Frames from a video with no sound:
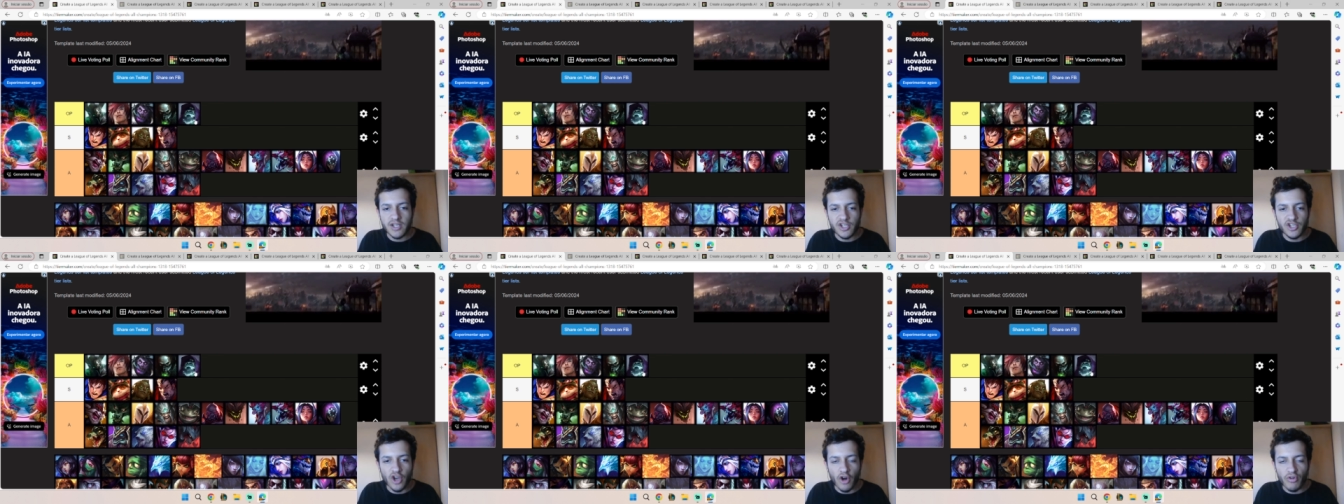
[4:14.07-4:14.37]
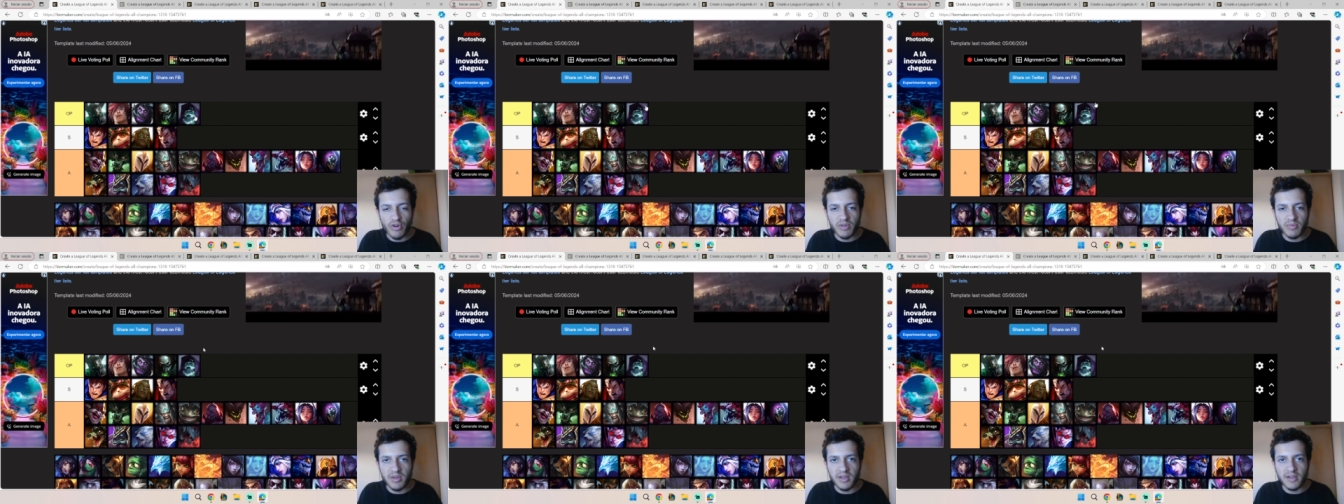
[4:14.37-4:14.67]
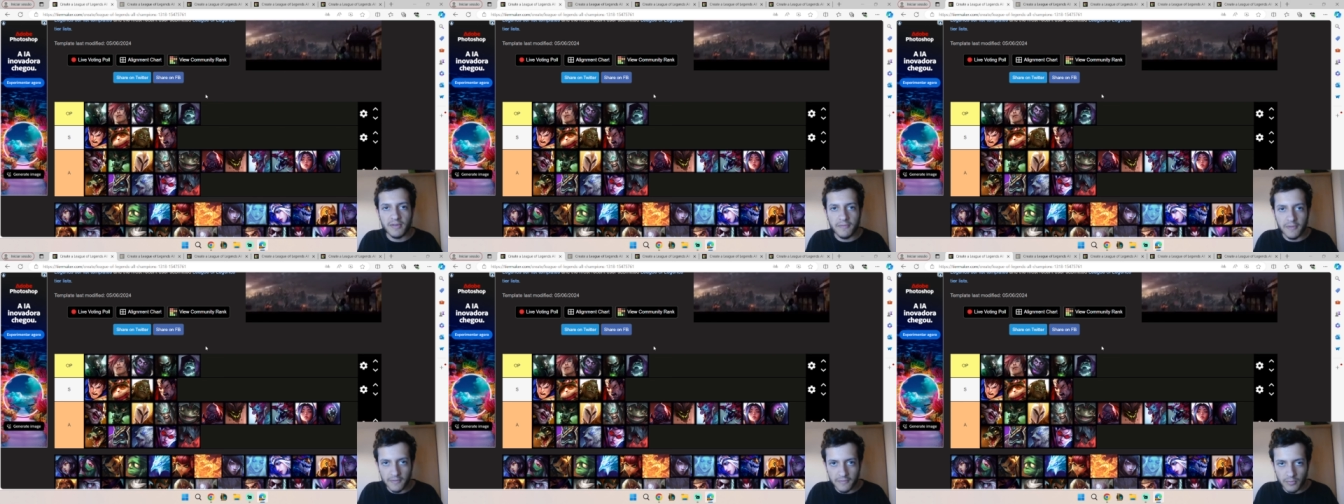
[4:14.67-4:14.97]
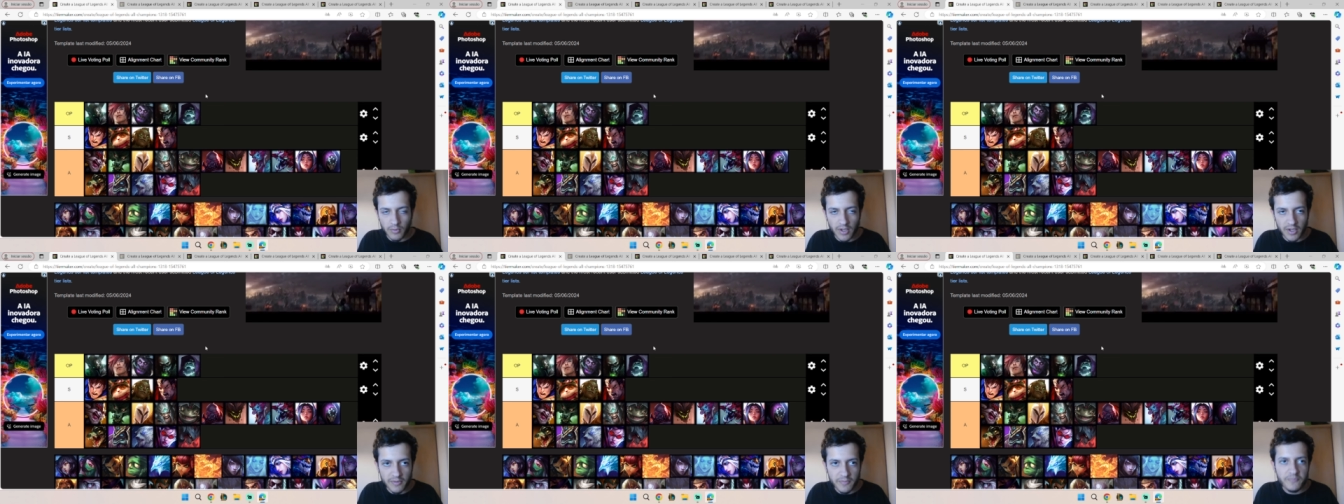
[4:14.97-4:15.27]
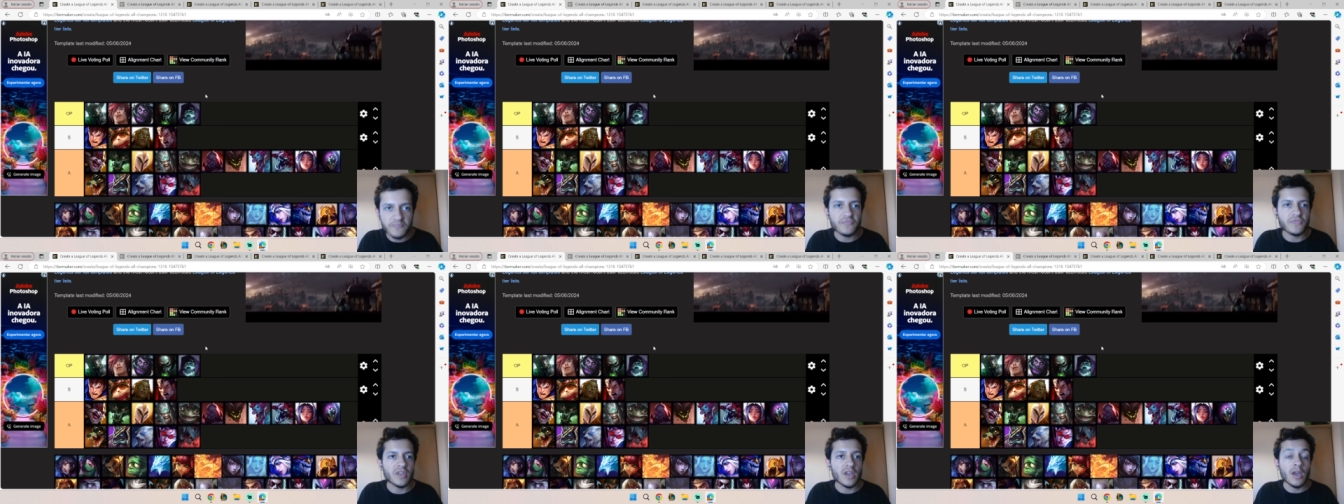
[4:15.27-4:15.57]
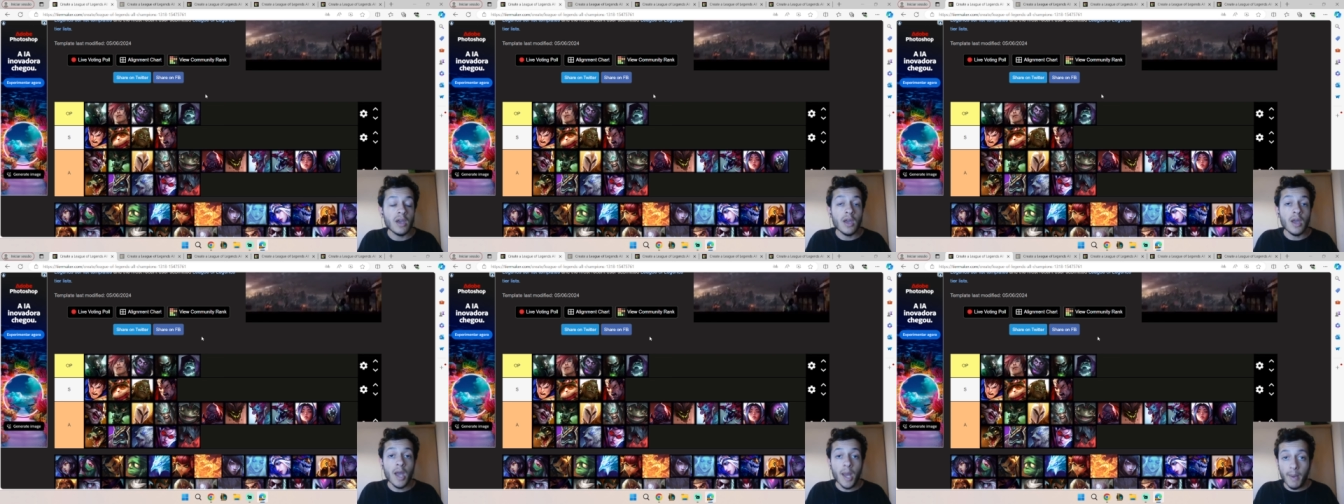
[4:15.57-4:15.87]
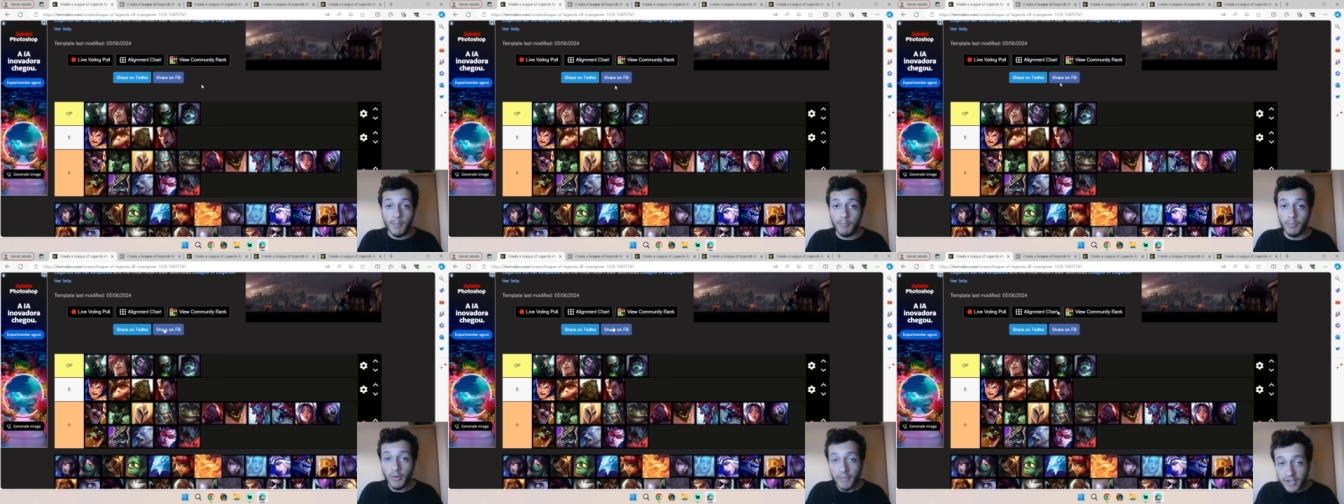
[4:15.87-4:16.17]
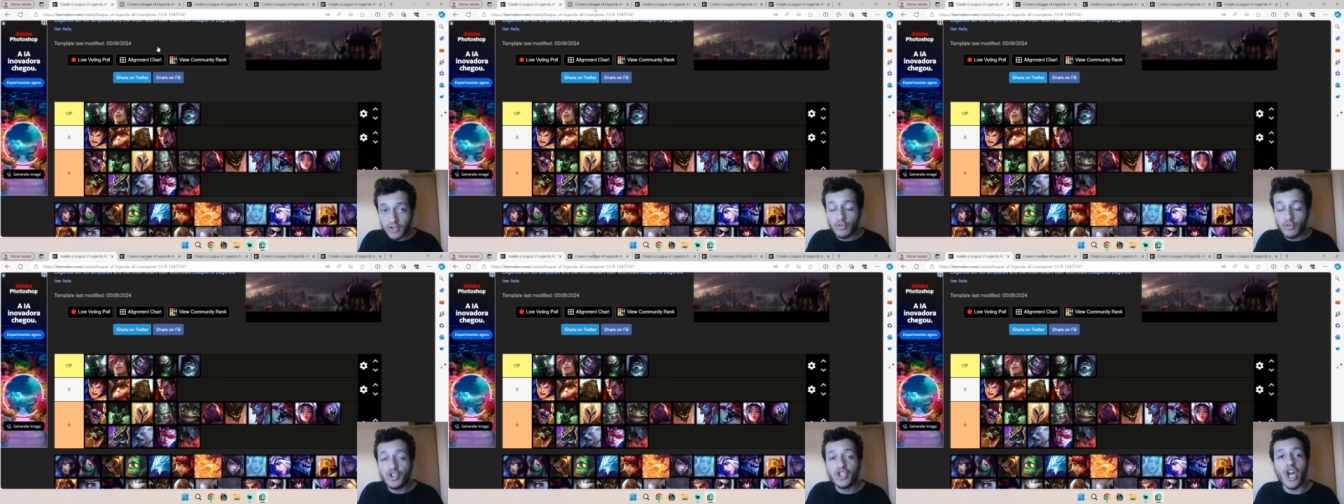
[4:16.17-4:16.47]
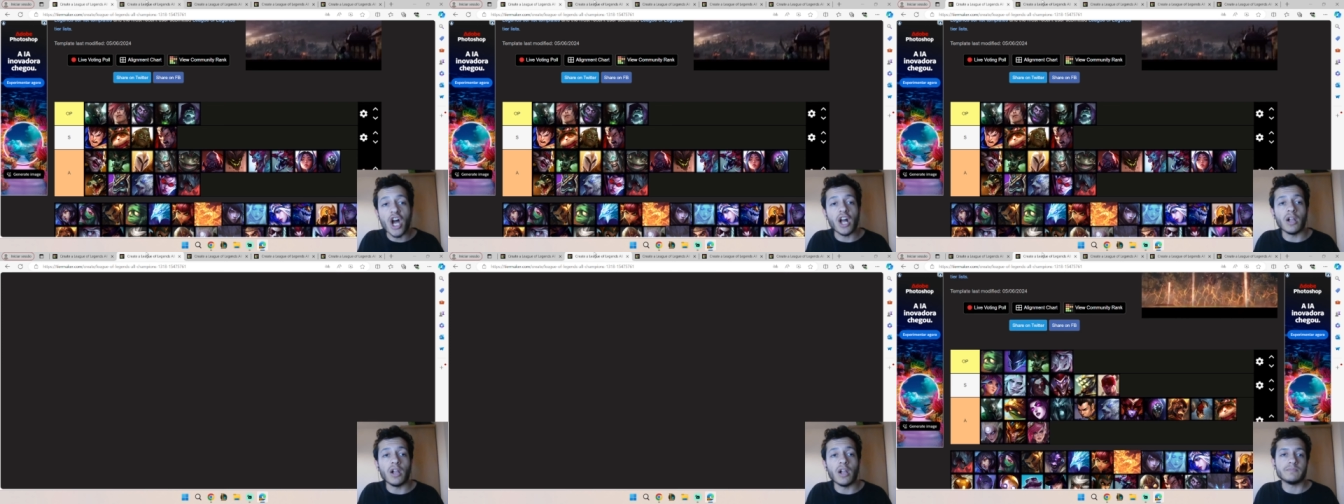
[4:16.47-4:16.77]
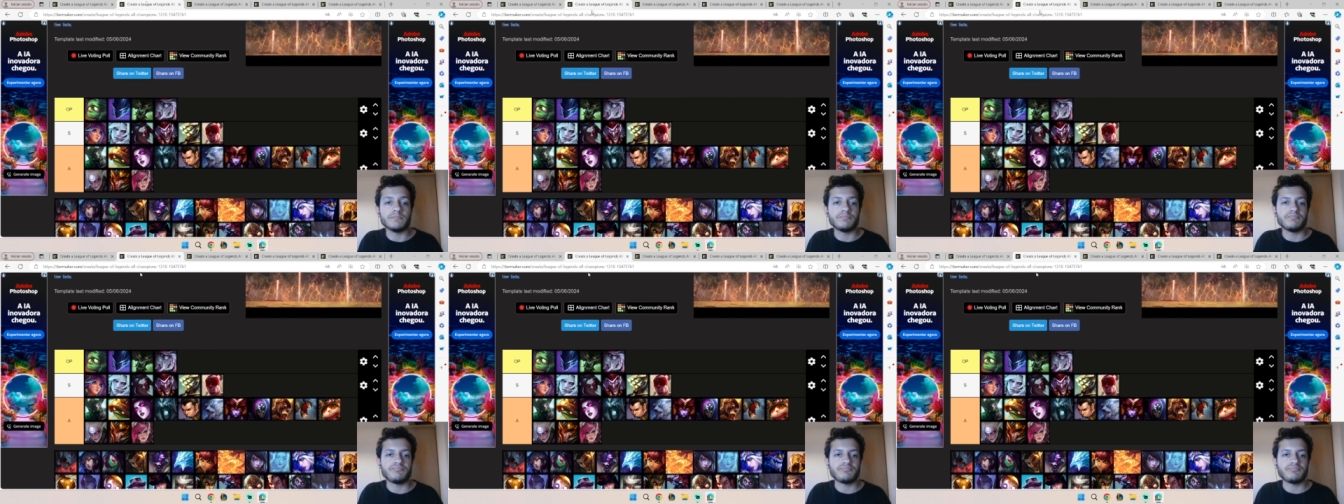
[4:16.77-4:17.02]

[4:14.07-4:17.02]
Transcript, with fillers: Yorick being the fifth one. Moving to jungle.